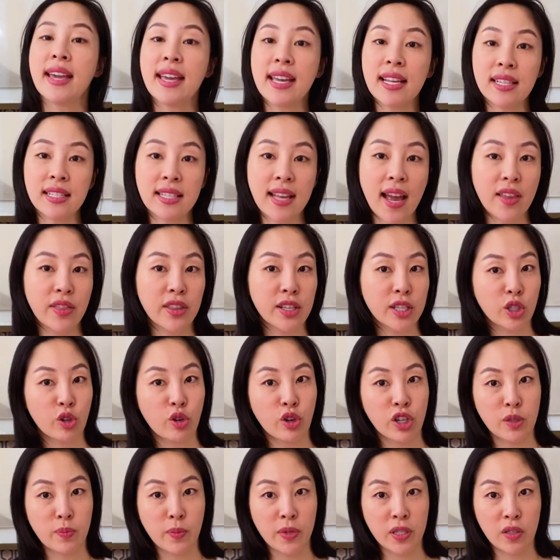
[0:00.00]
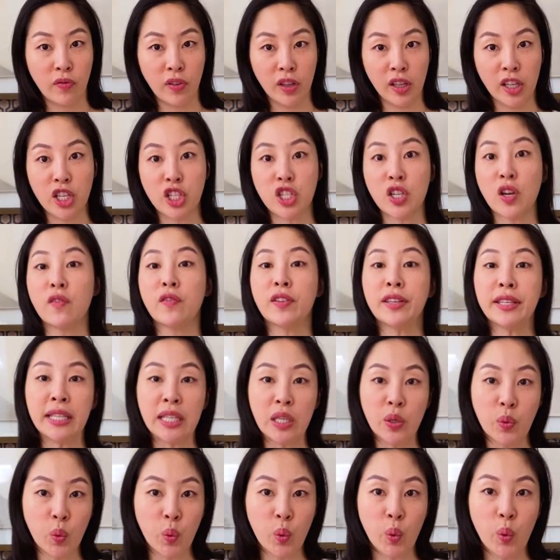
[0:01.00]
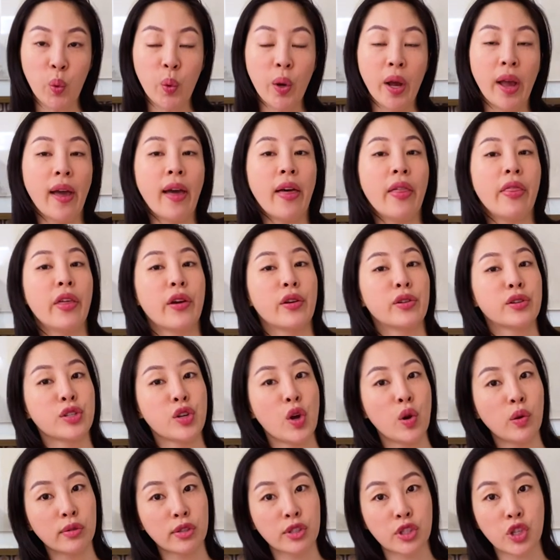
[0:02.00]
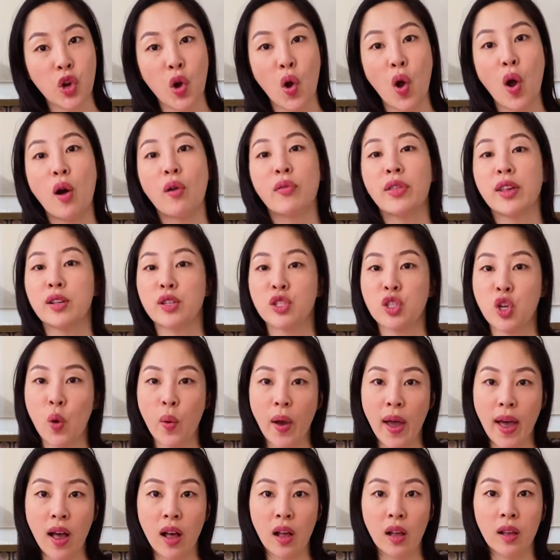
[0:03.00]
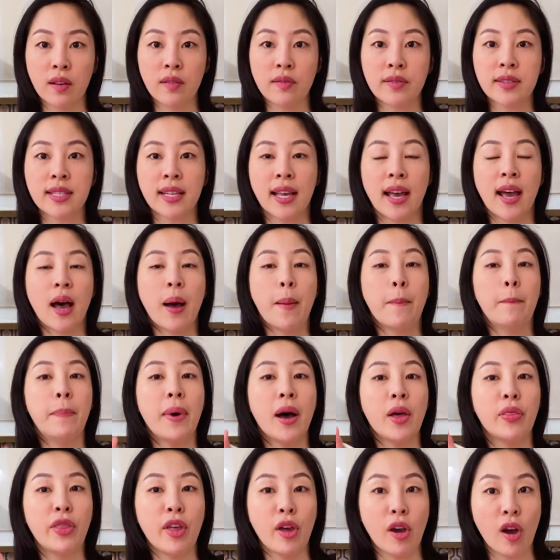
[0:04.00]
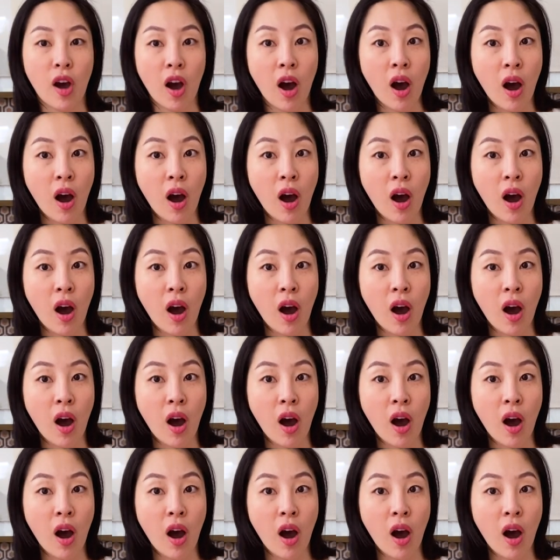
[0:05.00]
Inside this Christmas village of Yiwu, there's no snow, there's no elves, but there